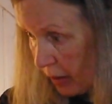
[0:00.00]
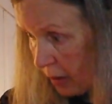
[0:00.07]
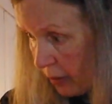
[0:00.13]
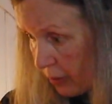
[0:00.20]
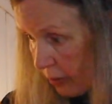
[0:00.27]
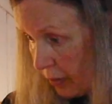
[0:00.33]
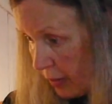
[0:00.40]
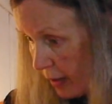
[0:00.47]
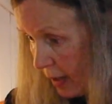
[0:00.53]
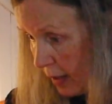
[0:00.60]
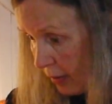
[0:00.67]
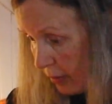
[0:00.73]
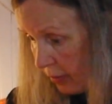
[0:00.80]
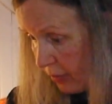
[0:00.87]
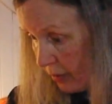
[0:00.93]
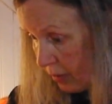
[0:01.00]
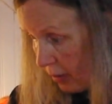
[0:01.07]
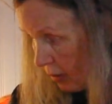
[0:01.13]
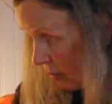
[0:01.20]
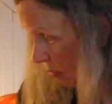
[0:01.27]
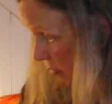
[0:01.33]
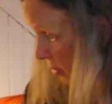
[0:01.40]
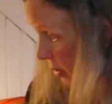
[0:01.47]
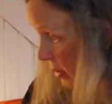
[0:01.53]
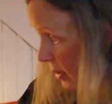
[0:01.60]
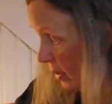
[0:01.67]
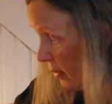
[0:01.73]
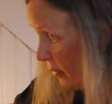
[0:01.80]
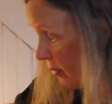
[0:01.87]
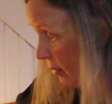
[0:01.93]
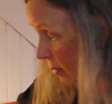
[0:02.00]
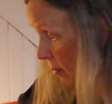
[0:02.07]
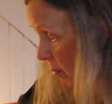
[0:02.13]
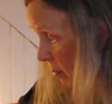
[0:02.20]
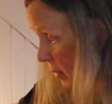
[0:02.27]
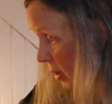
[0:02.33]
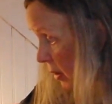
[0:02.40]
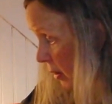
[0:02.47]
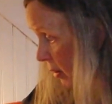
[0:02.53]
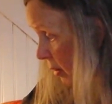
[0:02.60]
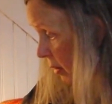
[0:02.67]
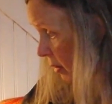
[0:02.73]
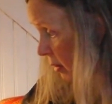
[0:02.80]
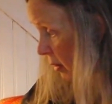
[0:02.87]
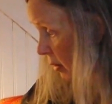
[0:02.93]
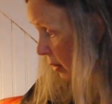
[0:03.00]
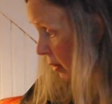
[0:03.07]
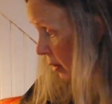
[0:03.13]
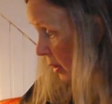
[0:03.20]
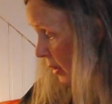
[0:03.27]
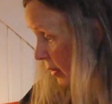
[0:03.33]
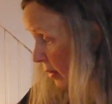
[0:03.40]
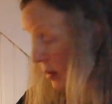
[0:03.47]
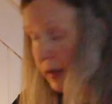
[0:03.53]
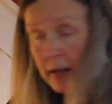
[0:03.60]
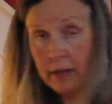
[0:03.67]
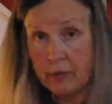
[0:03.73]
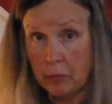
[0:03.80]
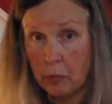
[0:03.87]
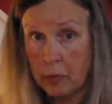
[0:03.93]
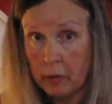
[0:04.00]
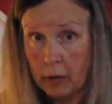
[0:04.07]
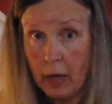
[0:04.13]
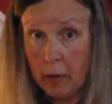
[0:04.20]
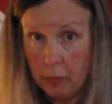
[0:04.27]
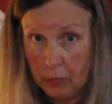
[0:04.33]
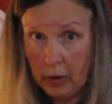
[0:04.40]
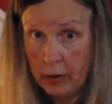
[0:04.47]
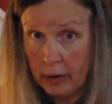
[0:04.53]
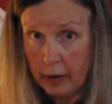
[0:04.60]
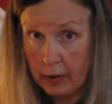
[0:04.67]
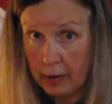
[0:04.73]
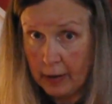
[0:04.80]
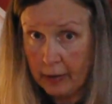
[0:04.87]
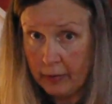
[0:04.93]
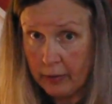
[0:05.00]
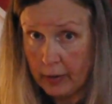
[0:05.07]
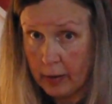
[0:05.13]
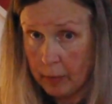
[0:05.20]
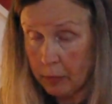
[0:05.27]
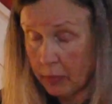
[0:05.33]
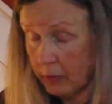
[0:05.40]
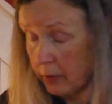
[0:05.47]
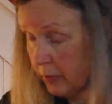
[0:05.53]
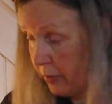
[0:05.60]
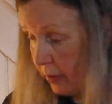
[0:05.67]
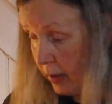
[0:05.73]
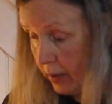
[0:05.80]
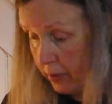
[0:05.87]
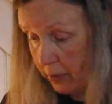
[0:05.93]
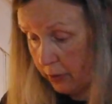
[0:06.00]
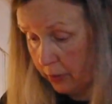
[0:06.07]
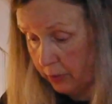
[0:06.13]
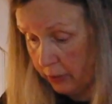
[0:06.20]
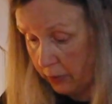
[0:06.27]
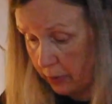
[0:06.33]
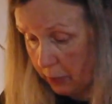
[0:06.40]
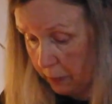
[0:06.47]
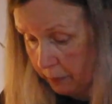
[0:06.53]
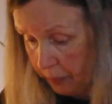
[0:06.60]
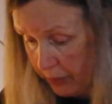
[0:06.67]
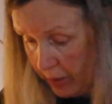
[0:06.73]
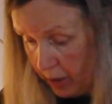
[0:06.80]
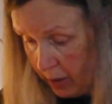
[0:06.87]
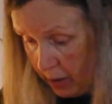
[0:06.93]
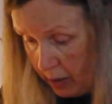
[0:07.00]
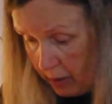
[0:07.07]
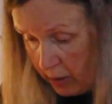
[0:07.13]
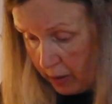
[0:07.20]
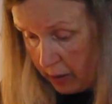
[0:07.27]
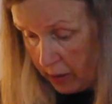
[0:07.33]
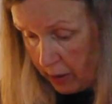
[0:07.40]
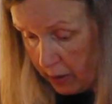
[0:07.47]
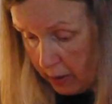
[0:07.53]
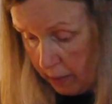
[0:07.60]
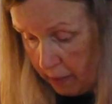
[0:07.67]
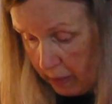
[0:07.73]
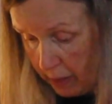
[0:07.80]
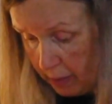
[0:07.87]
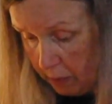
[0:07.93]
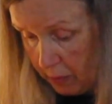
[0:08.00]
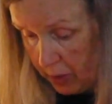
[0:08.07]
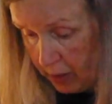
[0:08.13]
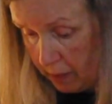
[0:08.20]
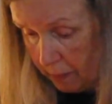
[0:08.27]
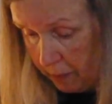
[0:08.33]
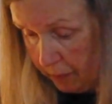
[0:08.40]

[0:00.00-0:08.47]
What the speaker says: So that's for next month. That's I'm looking at last time's schedule, so yeah, I'm not